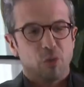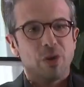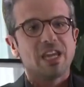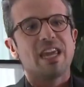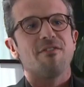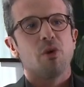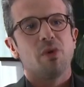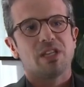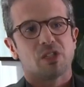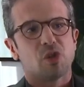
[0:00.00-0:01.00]
we give
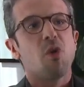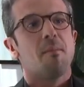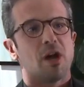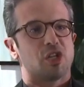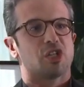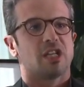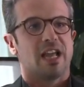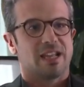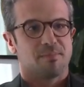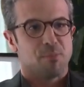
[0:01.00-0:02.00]
away so much,
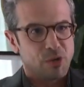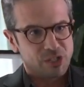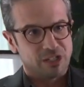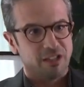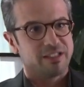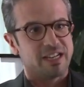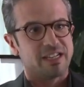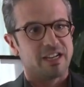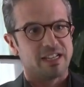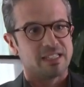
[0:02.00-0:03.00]
like personal
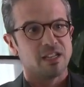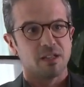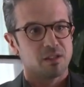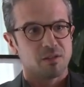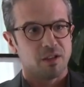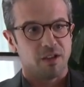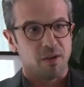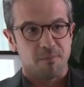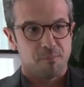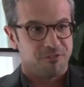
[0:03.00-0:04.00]
data. It's not
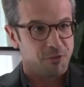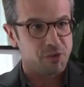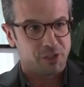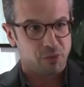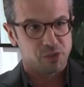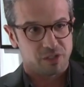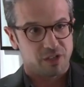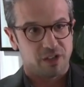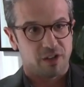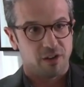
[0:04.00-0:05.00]
photos
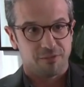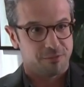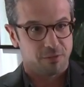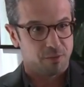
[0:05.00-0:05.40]
or